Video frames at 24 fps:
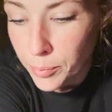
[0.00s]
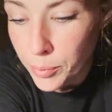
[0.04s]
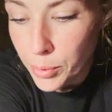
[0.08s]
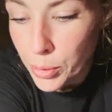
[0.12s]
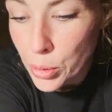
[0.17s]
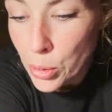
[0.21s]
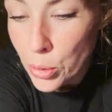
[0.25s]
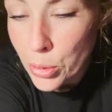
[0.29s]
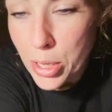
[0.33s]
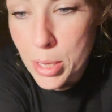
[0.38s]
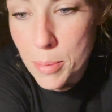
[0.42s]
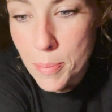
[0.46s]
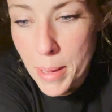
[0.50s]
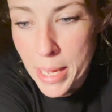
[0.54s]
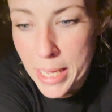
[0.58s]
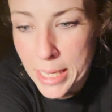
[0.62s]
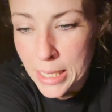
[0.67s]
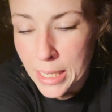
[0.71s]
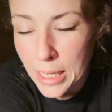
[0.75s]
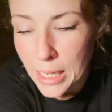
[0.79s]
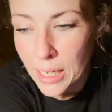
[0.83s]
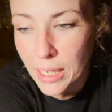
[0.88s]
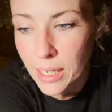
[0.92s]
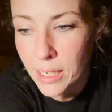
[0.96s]
gnocchi
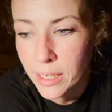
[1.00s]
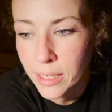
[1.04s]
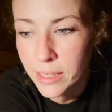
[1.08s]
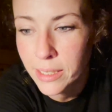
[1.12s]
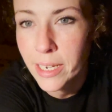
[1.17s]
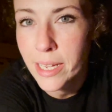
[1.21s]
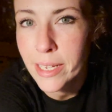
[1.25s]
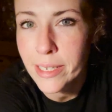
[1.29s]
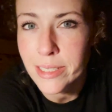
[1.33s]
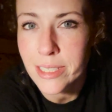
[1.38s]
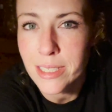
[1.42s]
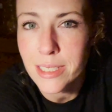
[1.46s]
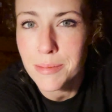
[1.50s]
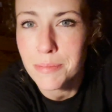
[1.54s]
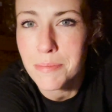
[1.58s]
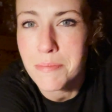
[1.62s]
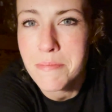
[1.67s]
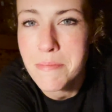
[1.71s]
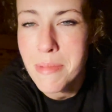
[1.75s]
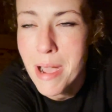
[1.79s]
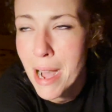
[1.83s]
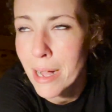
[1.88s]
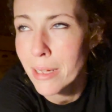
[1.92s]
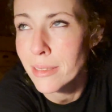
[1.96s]
bake, and it
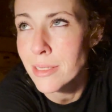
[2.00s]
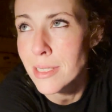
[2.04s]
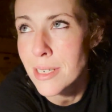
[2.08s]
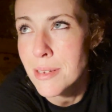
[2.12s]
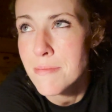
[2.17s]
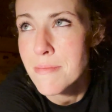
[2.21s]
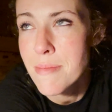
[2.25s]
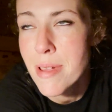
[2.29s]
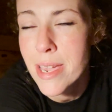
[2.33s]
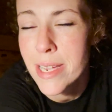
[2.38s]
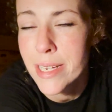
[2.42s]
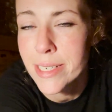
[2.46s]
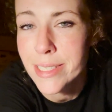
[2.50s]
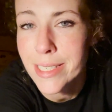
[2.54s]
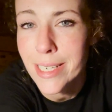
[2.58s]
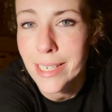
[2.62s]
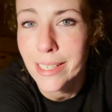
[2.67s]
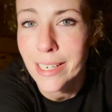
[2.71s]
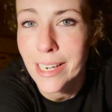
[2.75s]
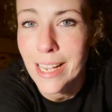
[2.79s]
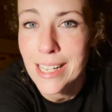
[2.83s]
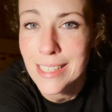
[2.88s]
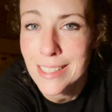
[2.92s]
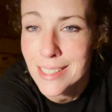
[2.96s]
smelled amazing,
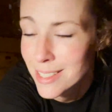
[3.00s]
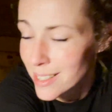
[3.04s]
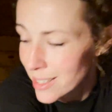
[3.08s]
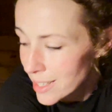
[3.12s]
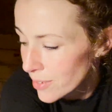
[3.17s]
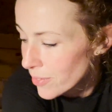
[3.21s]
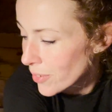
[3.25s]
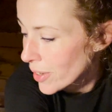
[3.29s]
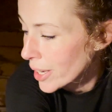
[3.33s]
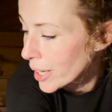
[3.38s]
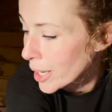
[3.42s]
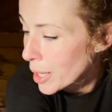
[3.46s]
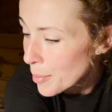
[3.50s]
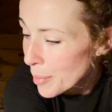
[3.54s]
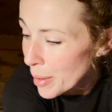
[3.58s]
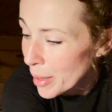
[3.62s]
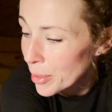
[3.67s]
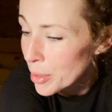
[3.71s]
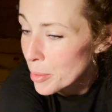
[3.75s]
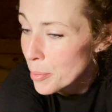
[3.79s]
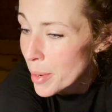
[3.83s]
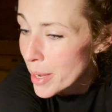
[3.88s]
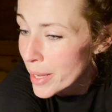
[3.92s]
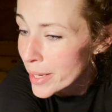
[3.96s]
and I had to leave it and come out on
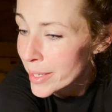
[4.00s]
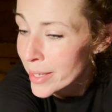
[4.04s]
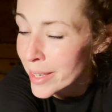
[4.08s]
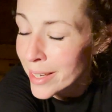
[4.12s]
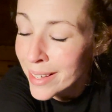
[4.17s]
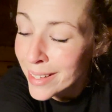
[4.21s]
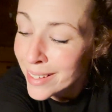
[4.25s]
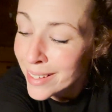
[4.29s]
the bike.